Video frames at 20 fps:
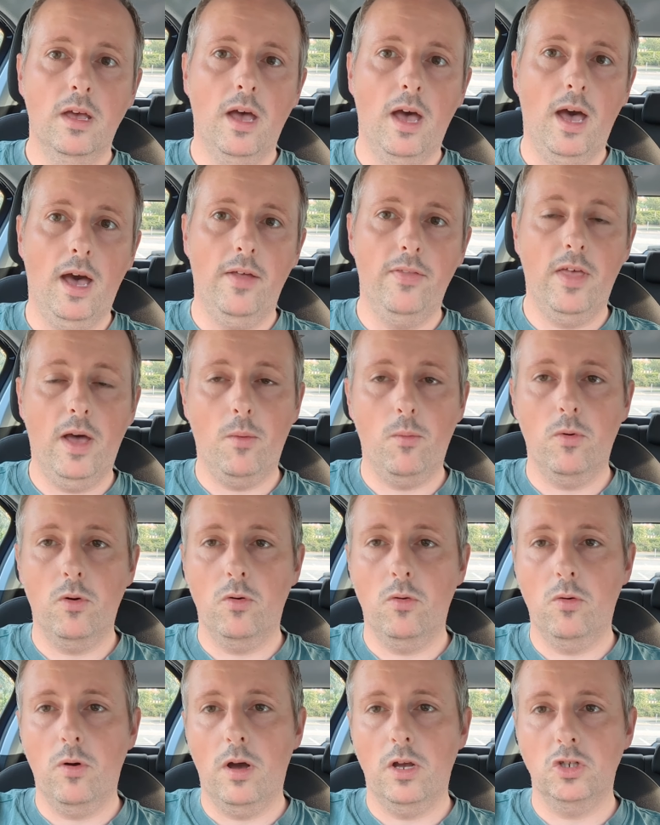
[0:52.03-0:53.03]
and that
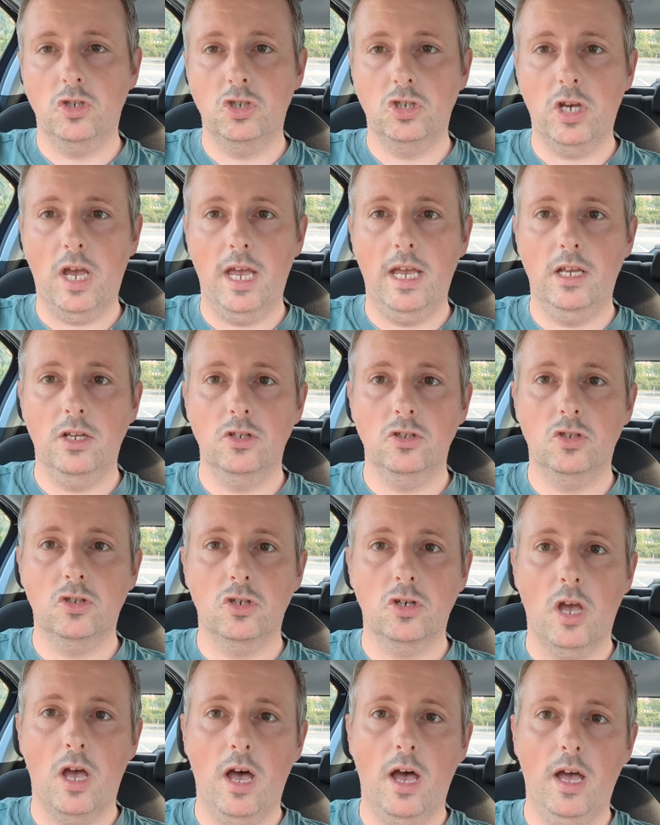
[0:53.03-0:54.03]
will
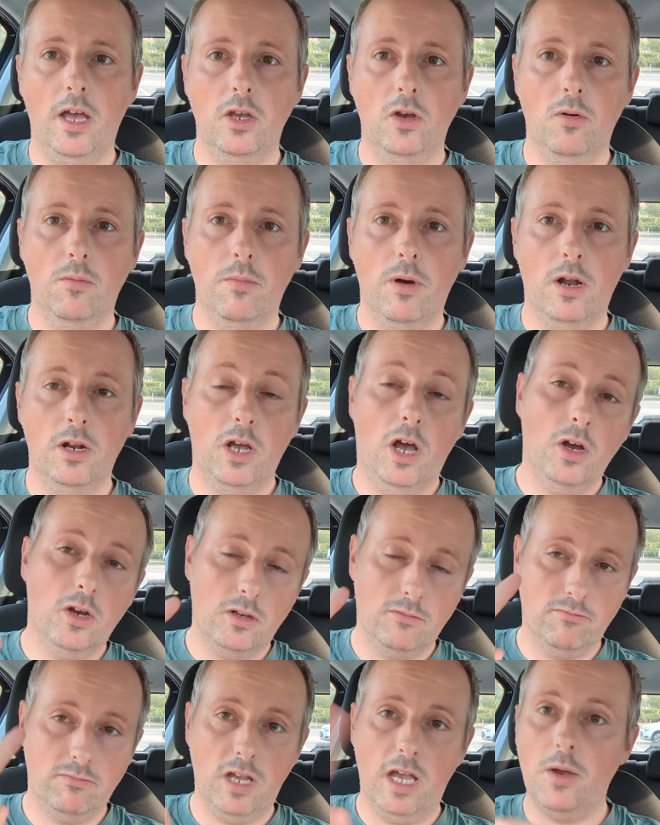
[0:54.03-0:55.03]
change your mileage. I'll
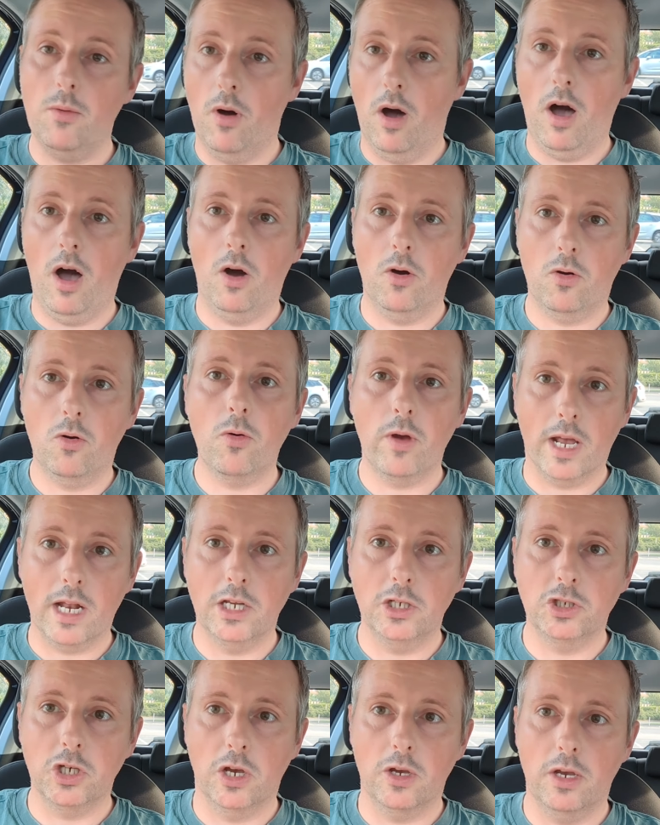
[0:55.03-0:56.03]
tell you what, I'll quickly
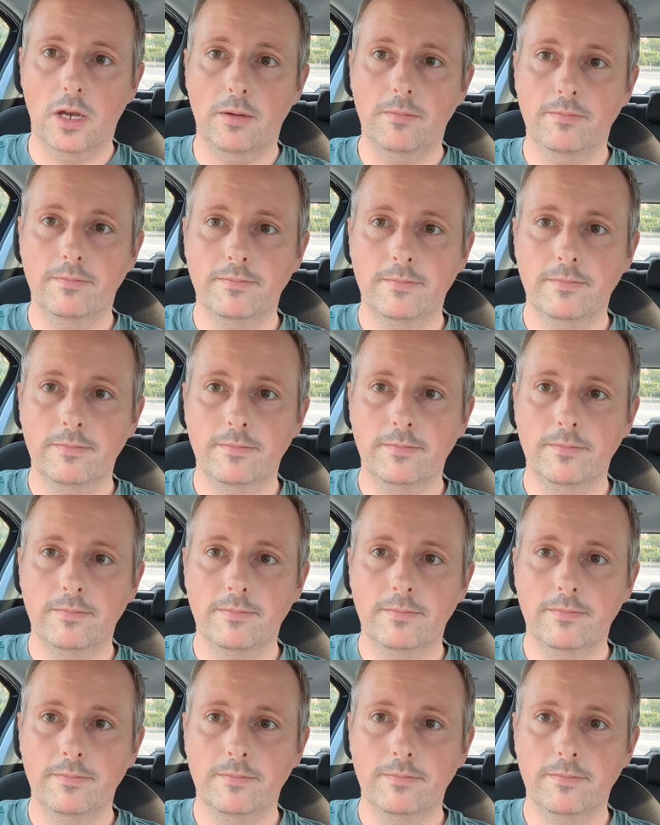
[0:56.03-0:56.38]
show you.